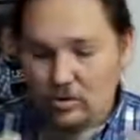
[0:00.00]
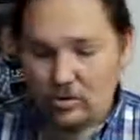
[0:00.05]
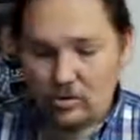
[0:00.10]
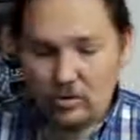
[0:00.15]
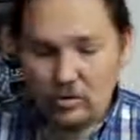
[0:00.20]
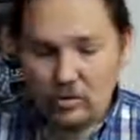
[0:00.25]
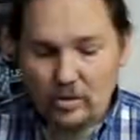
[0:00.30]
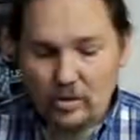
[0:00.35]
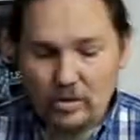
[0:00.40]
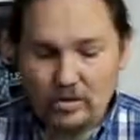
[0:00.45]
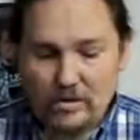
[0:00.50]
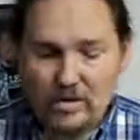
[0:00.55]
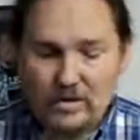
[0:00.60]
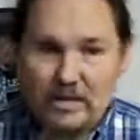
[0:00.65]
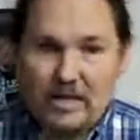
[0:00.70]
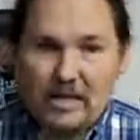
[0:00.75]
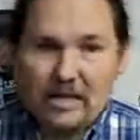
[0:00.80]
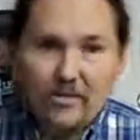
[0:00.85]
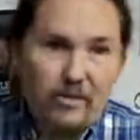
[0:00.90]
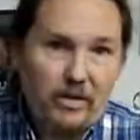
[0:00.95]
you can
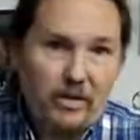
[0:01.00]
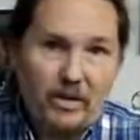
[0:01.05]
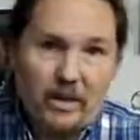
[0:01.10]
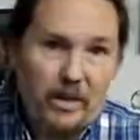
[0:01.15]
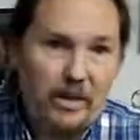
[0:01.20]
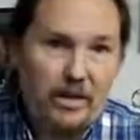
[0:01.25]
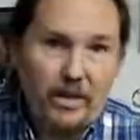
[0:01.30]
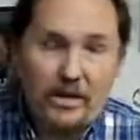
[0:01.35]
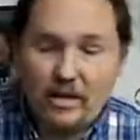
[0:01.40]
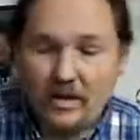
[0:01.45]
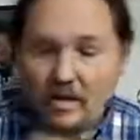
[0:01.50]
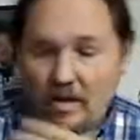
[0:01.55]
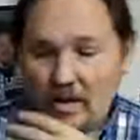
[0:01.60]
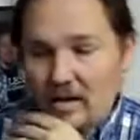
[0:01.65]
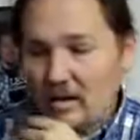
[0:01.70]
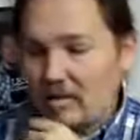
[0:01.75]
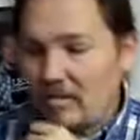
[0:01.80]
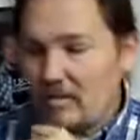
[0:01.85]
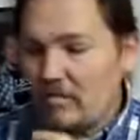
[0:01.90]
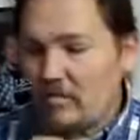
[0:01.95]
give it
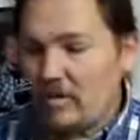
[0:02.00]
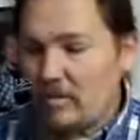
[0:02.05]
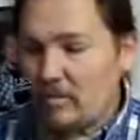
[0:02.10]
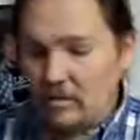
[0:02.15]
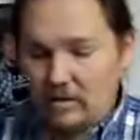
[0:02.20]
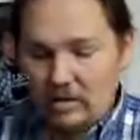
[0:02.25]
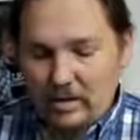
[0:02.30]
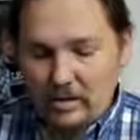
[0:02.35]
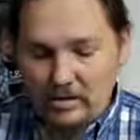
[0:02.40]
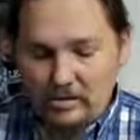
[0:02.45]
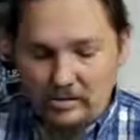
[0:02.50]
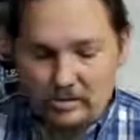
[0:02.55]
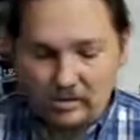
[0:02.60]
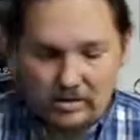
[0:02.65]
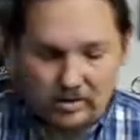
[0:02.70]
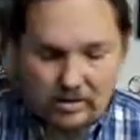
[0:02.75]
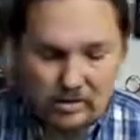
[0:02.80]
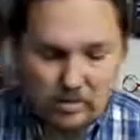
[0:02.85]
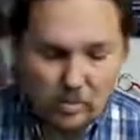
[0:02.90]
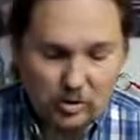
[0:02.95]
any number, like so
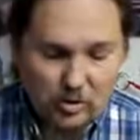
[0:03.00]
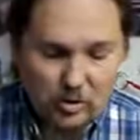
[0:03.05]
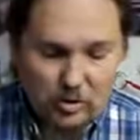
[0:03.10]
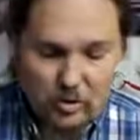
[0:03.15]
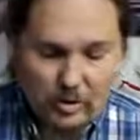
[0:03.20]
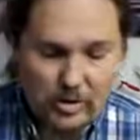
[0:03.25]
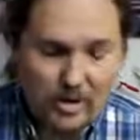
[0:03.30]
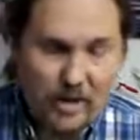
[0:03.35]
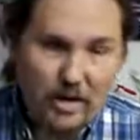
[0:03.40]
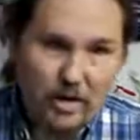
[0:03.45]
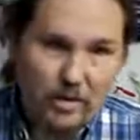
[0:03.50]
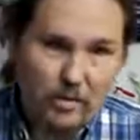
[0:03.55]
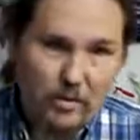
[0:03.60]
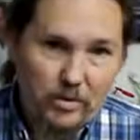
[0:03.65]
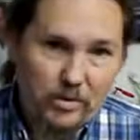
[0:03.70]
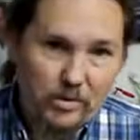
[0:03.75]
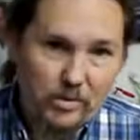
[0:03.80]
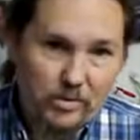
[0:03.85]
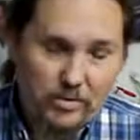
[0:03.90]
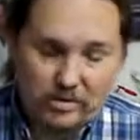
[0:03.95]
this is one twenty-eight,
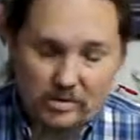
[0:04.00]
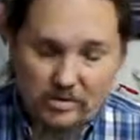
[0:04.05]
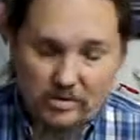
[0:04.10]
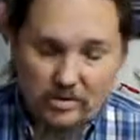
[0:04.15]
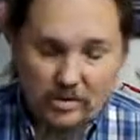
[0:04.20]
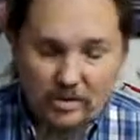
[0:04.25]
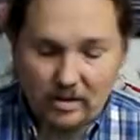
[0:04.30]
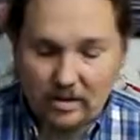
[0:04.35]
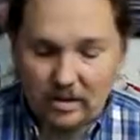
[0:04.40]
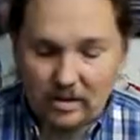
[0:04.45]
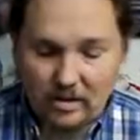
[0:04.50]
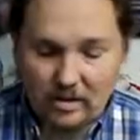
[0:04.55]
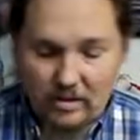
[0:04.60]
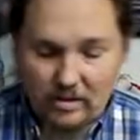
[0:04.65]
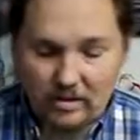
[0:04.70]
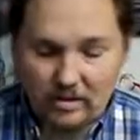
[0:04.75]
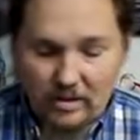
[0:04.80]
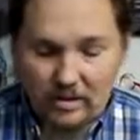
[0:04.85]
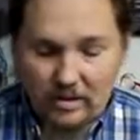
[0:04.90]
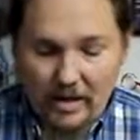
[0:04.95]
which is
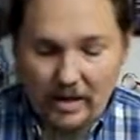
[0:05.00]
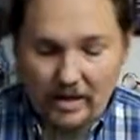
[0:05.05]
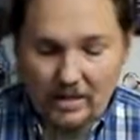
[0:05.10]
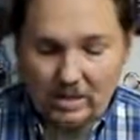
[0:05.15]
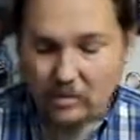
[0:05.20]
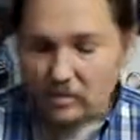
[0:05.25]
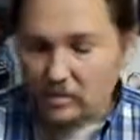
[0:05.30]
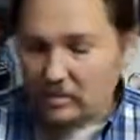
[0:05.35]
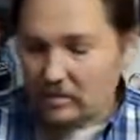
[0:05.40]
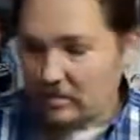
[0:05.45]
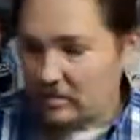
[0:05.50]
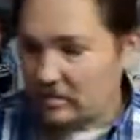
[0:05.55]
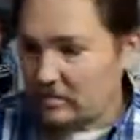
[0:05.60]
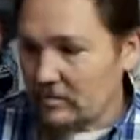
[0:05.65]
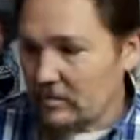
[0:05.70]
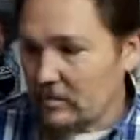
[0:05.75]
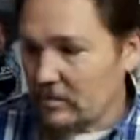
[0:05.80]
the last one.